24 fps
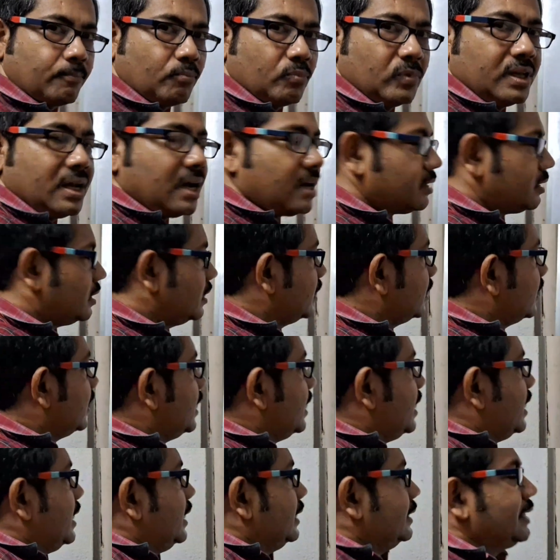Yeah,
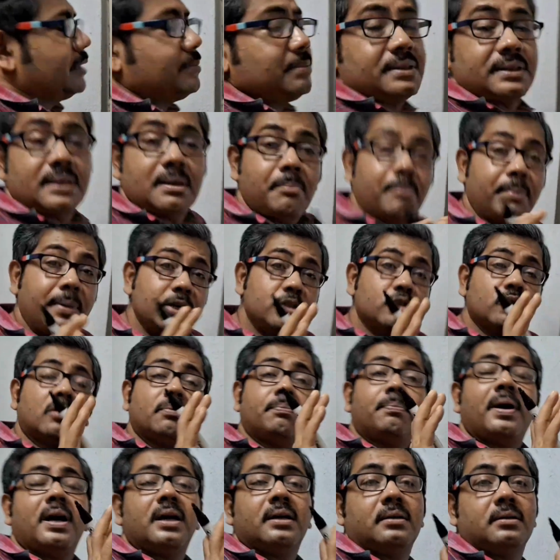that is the major
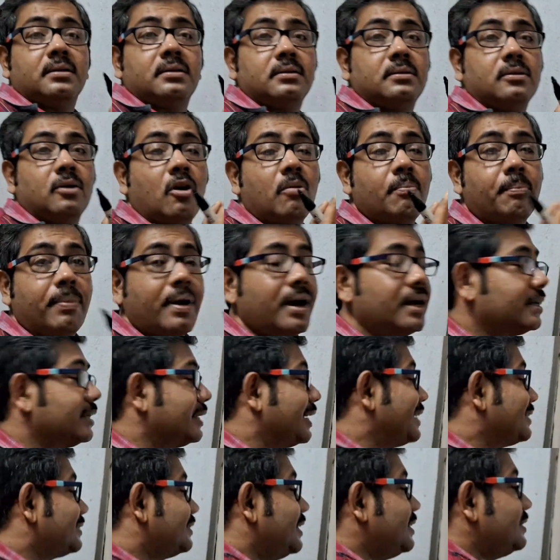part of burn
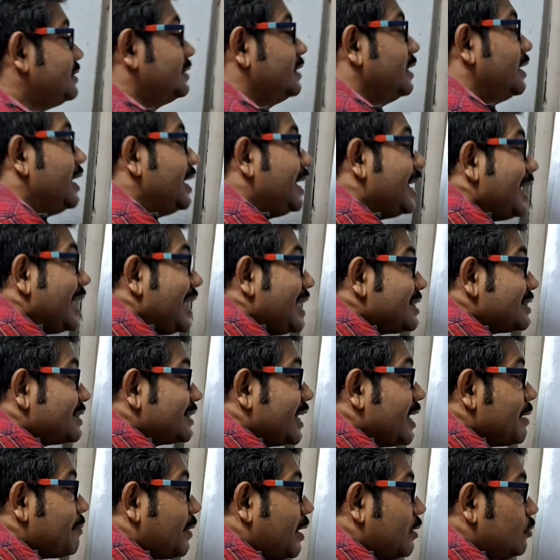gases
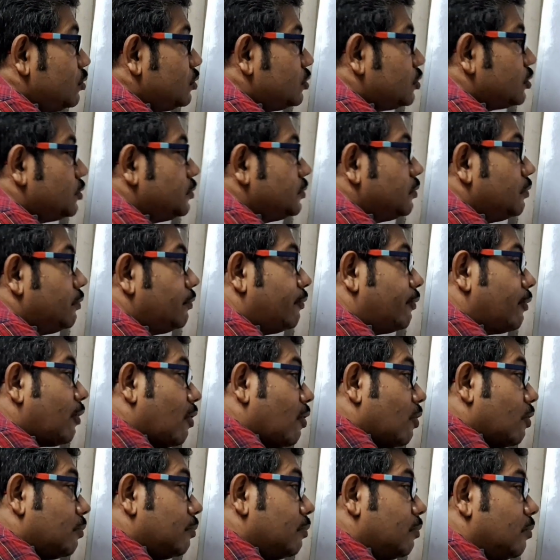escape out
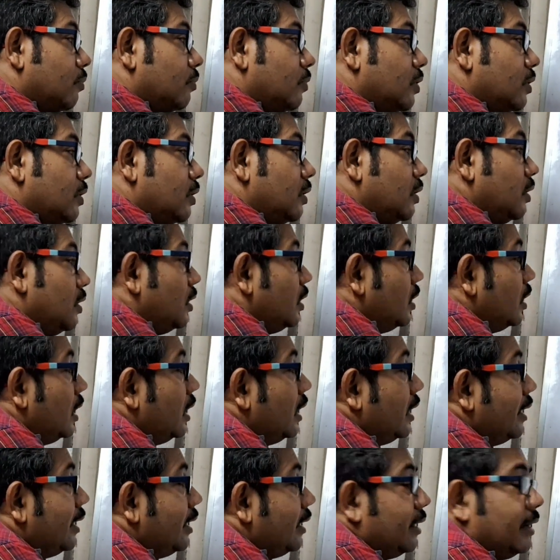from
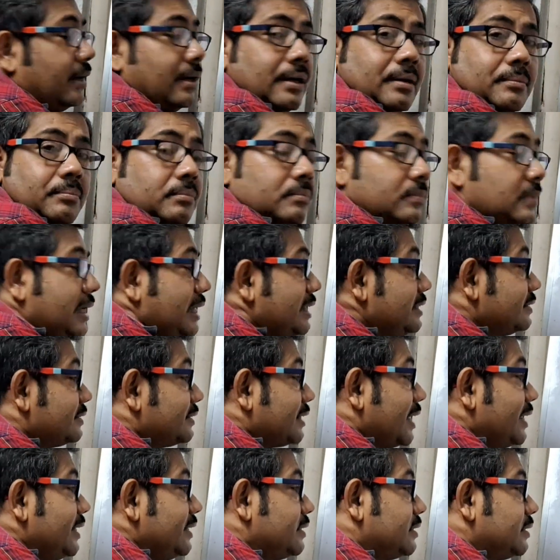
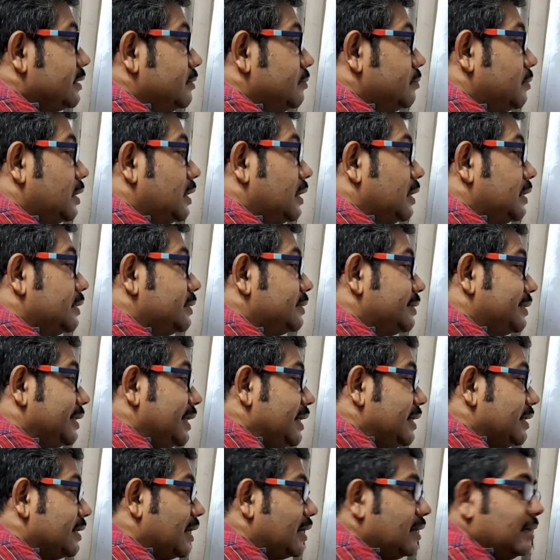inside
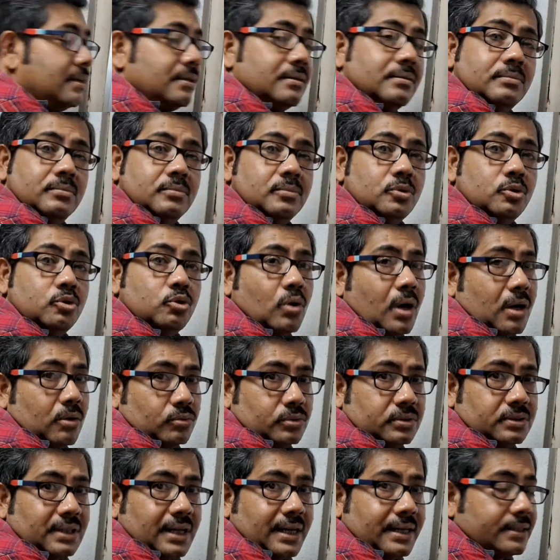cylinder to
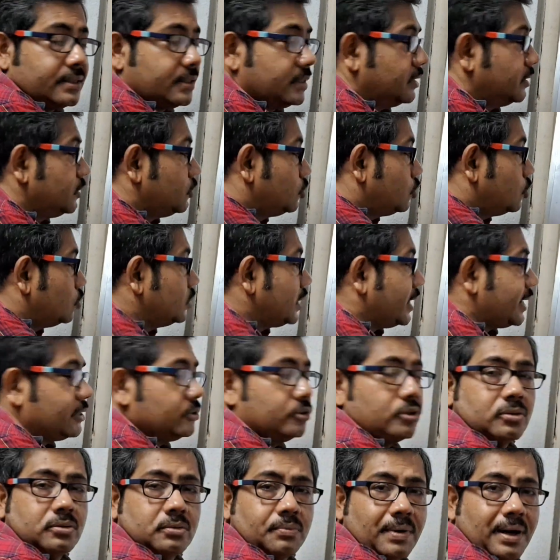outside through the
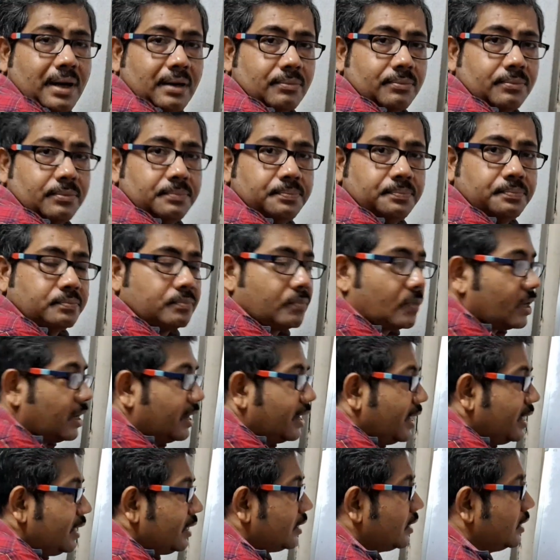exhaust valve.
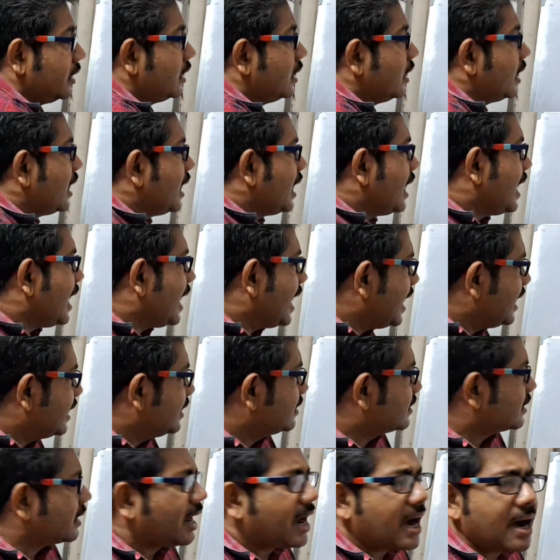
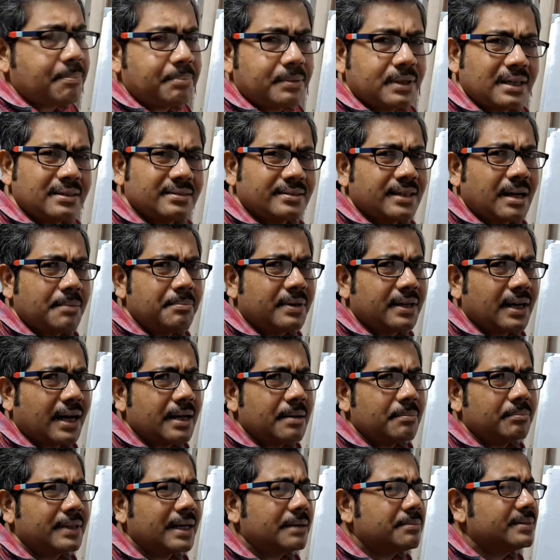And after some
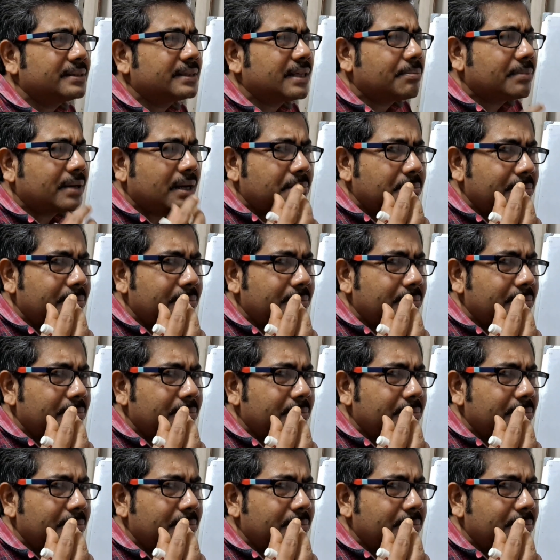time, that means after